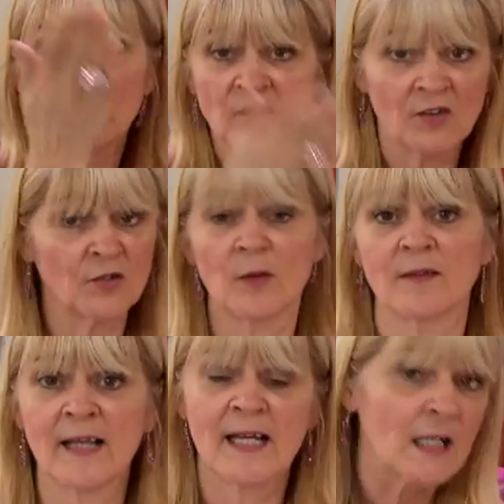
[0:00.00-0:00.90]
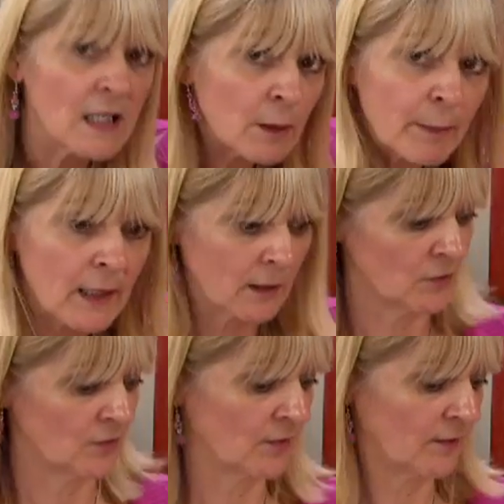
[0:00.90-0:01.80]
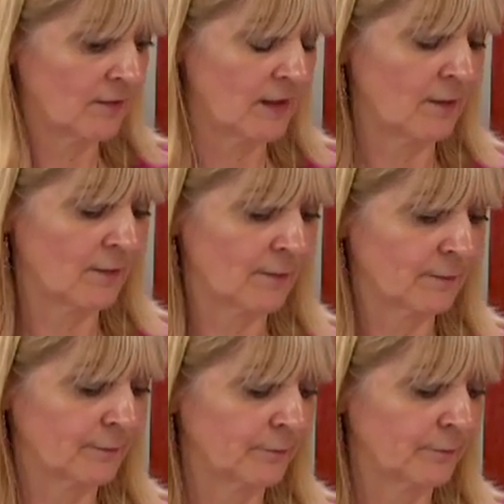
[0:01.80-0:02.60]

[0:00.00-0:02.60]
just do it again a little bit closer to the teeth.